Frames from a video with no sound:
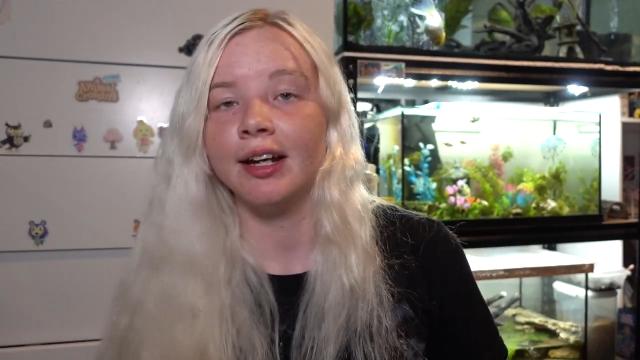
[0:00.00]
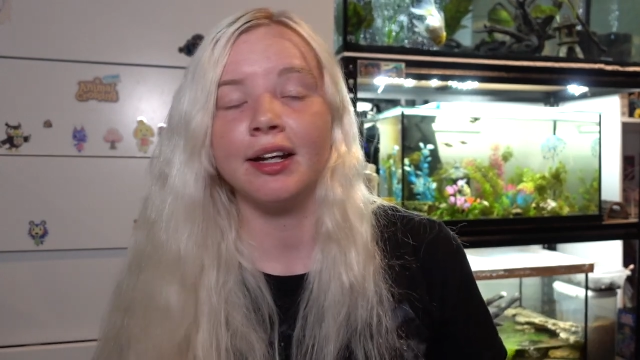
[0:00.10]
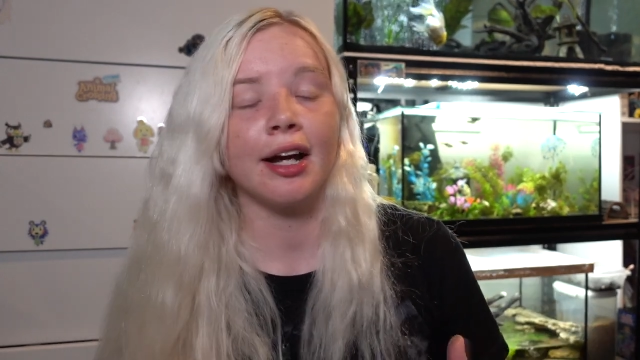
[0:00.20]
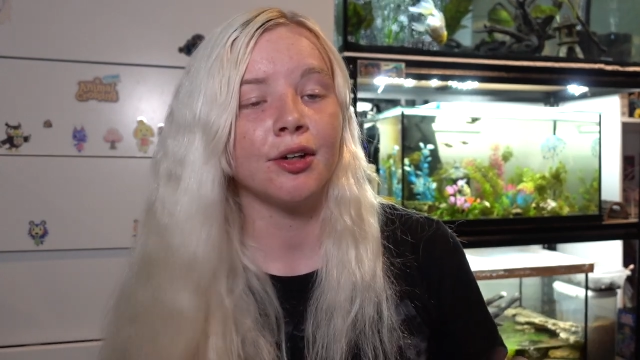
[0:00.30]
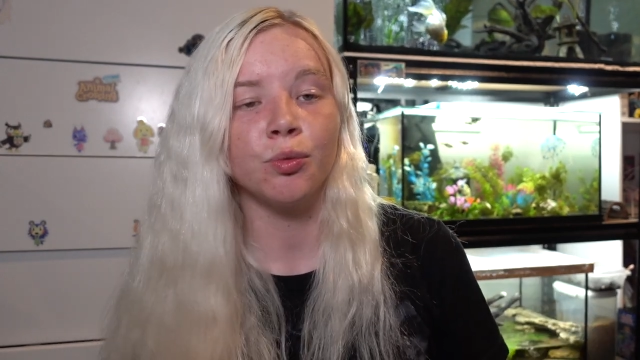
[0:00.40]

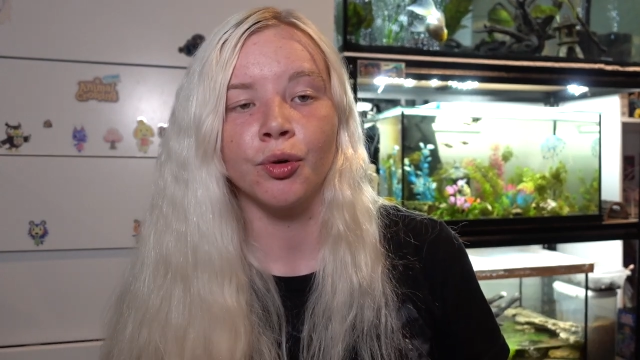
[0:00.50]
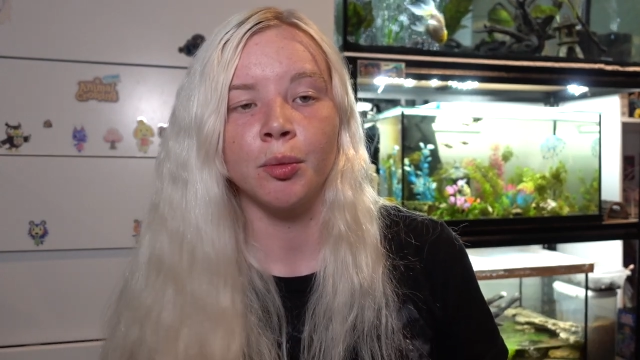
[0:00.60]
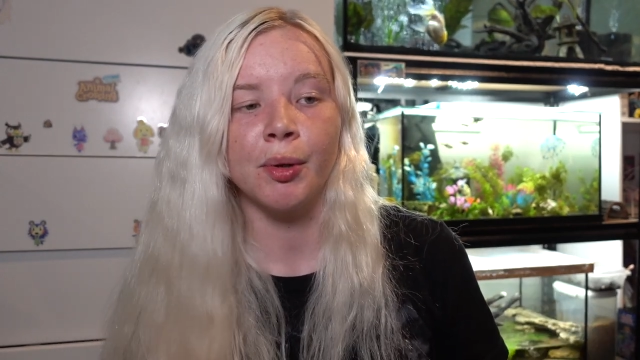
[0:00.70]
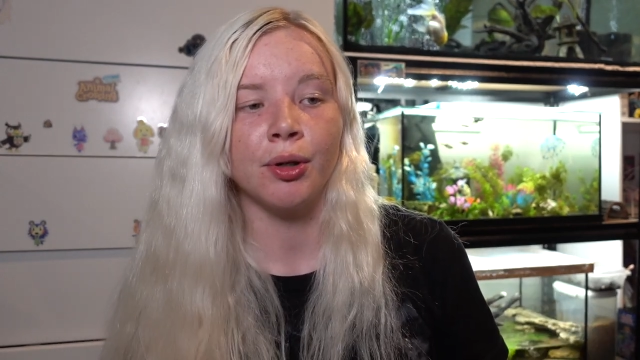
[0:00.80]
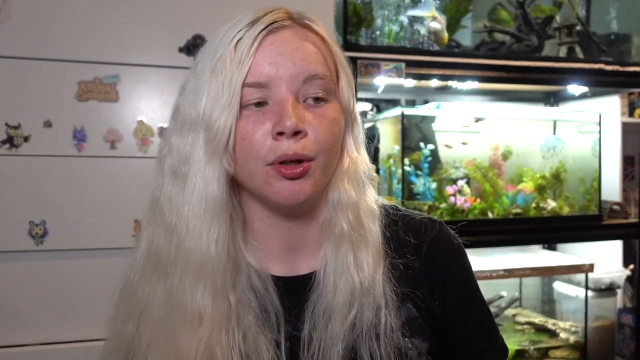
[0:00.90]
Any kind of
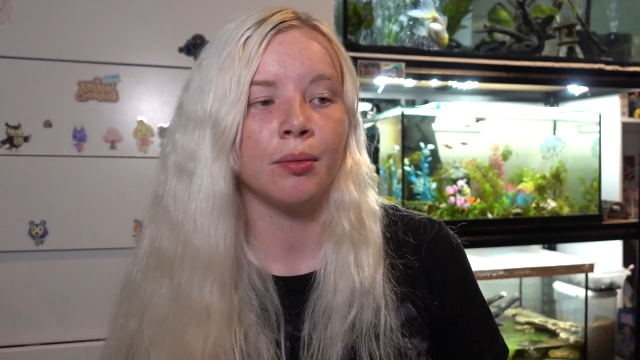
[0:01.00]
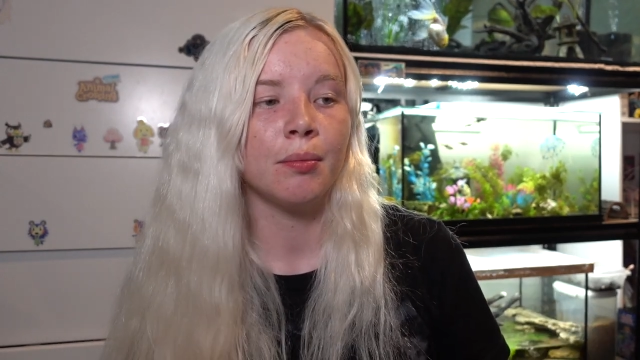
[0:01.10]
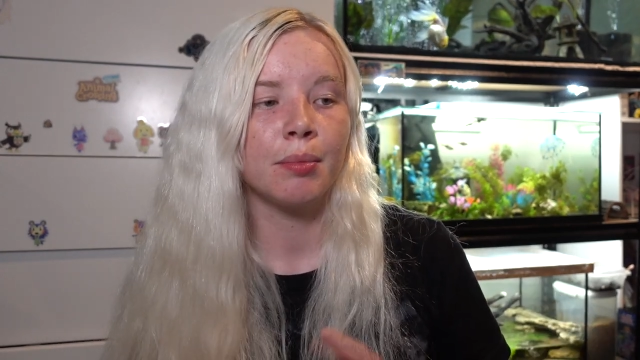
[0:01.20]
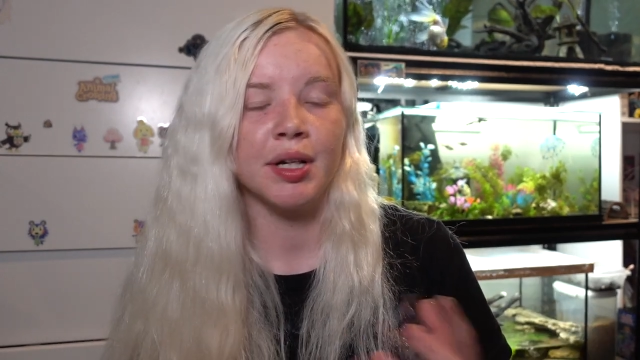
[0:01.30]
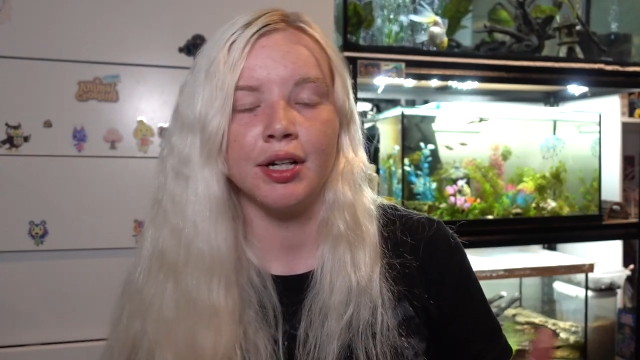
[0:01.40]
water bottle,
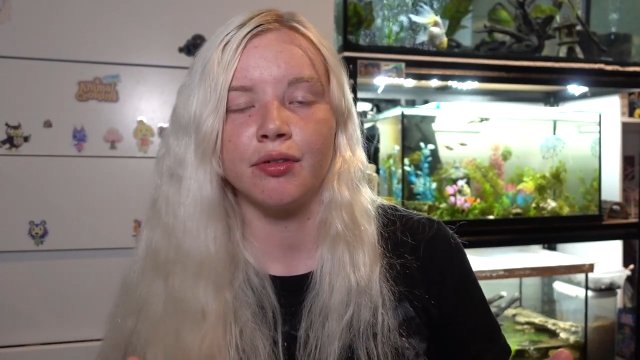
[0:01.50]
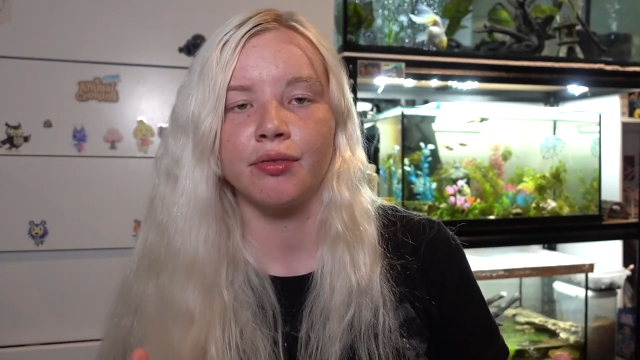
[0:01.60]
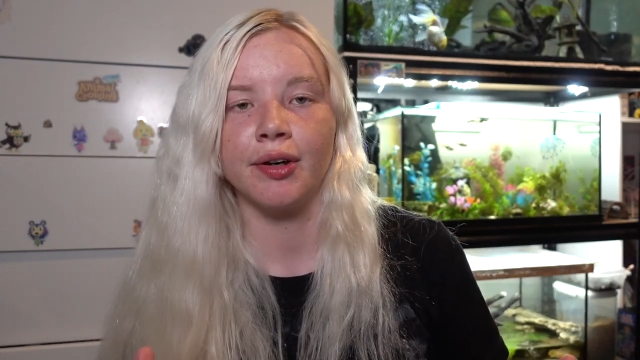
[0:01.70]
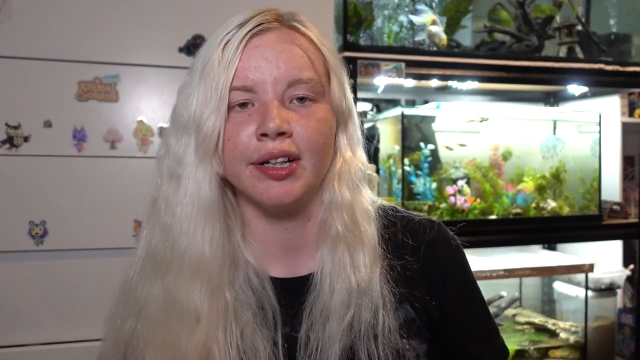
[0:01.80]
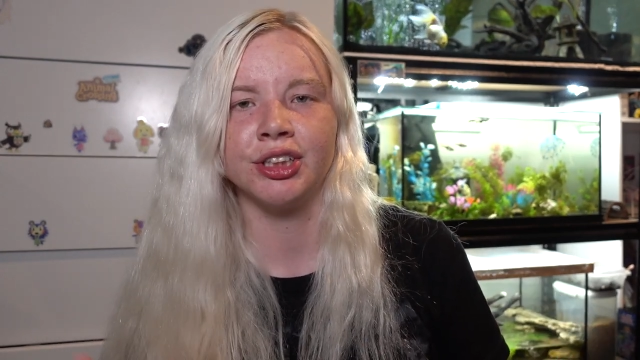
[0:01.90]
put it in your
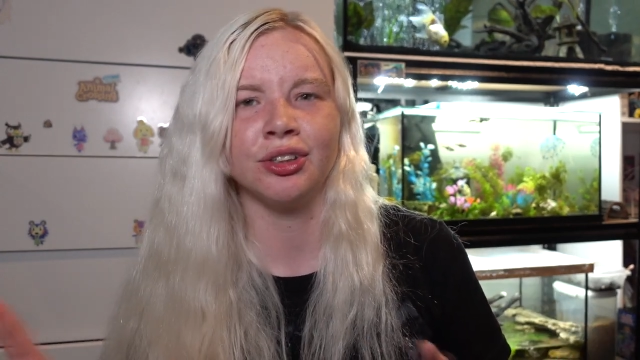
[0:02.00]
fridge.